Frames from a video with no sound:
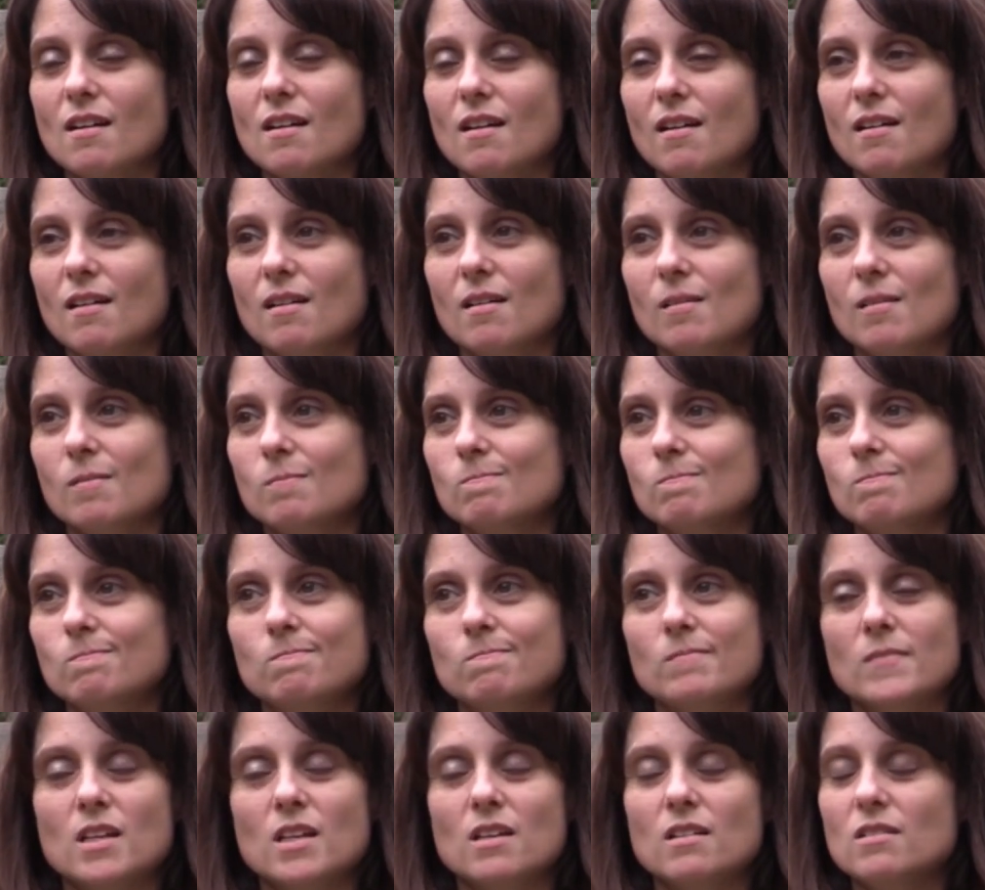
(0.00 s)
Um,
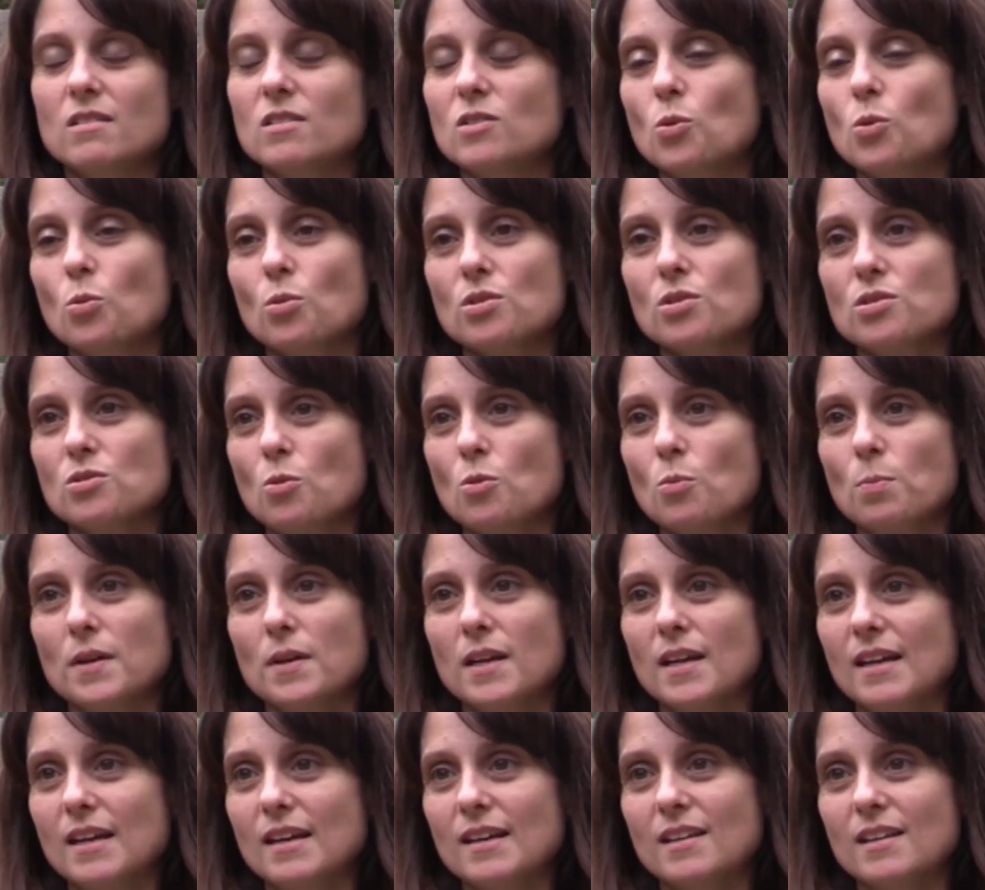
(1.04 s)
doors
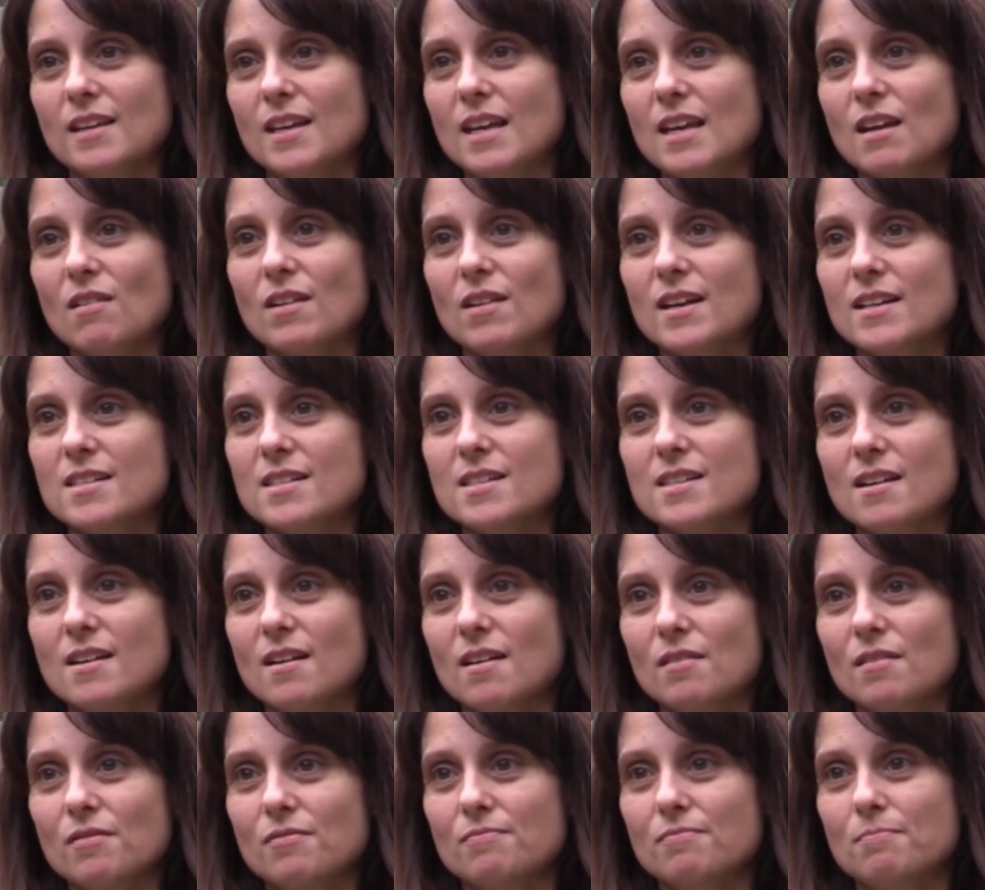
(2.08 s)
opening, hearing
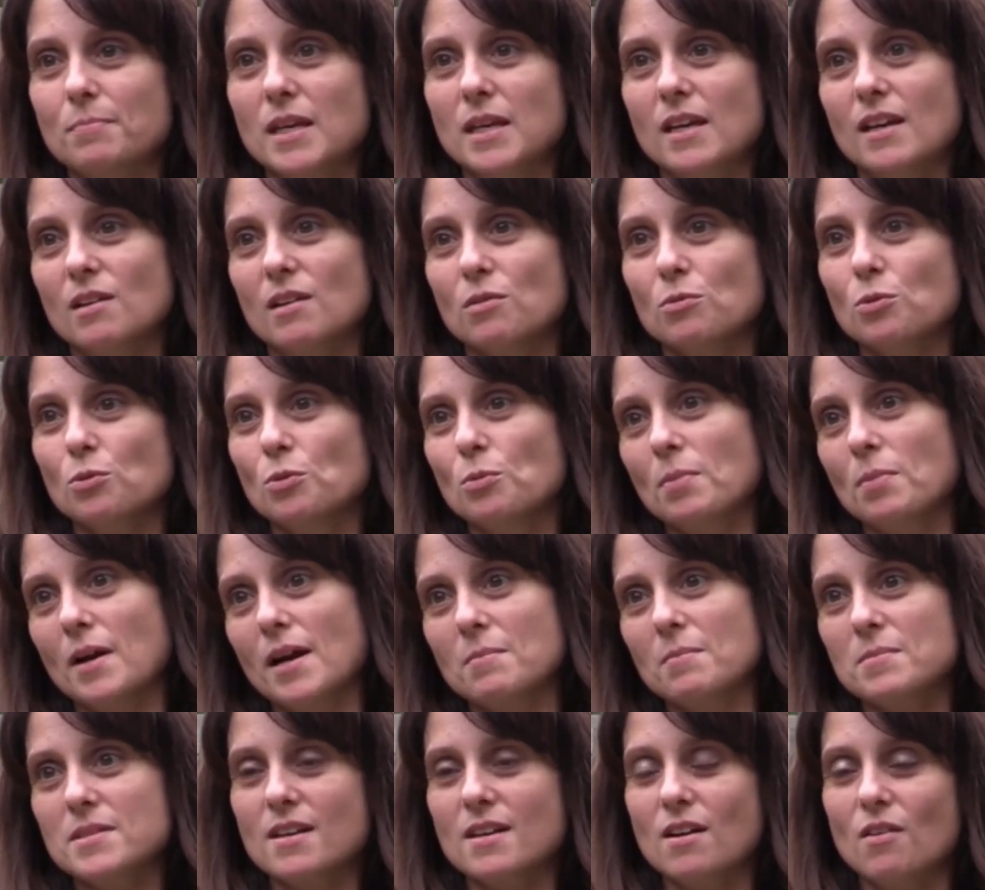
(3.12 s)
stuff, being in a room by
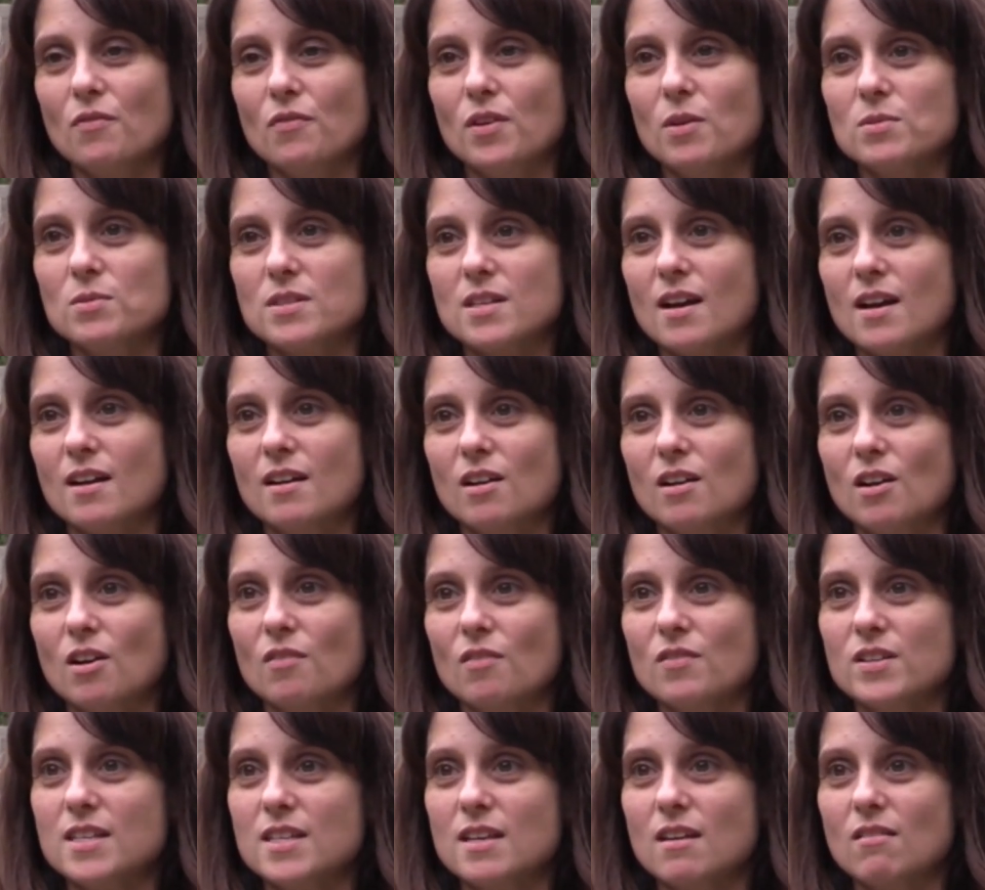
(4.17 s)
himself. He was kind of
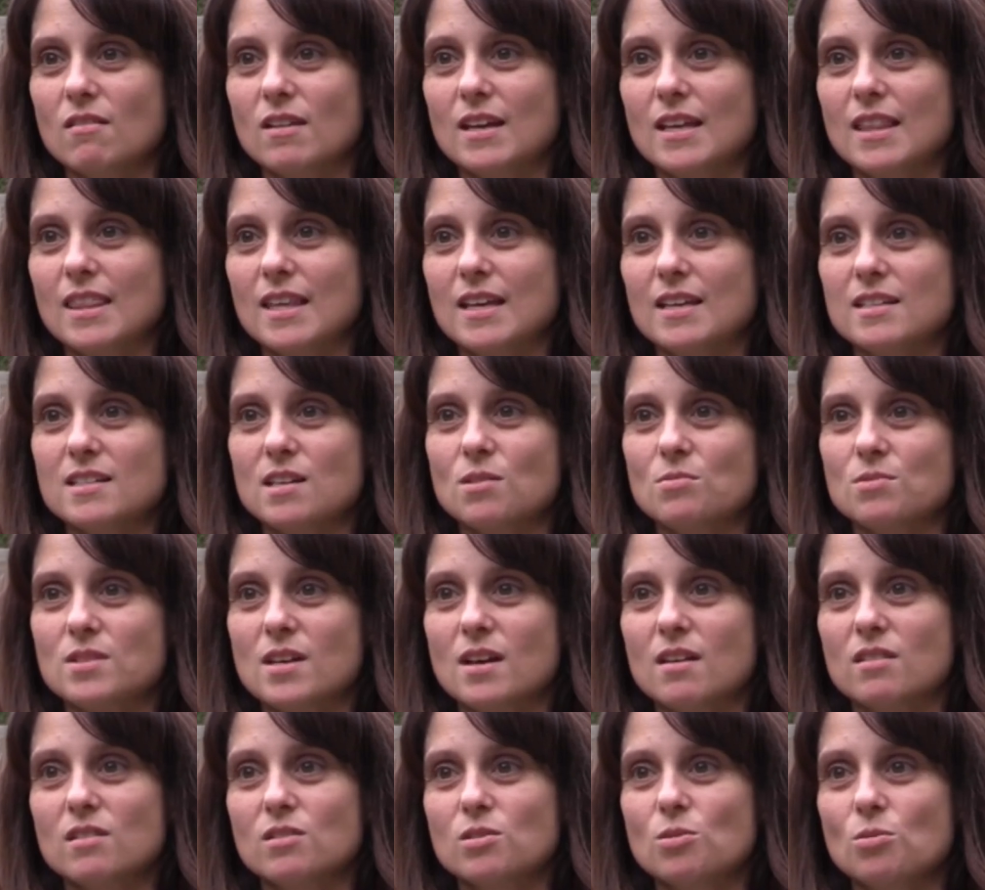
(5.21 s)
nervous hearing things
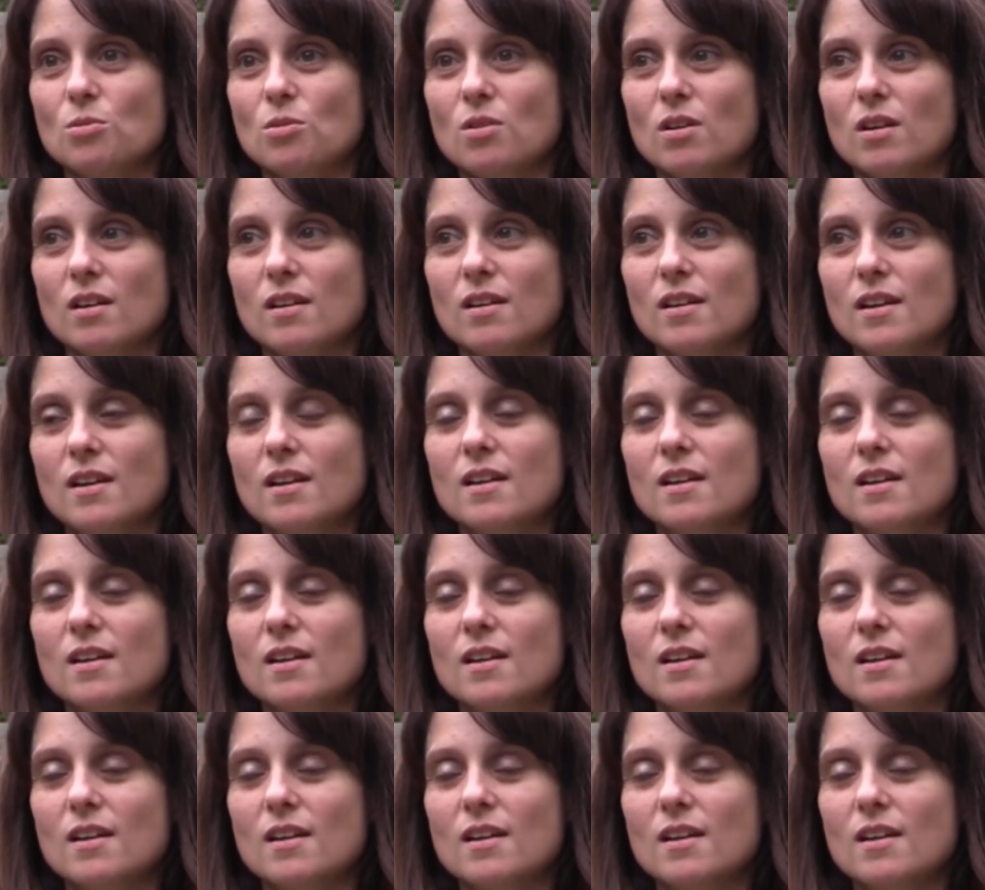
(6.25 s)
outside the door.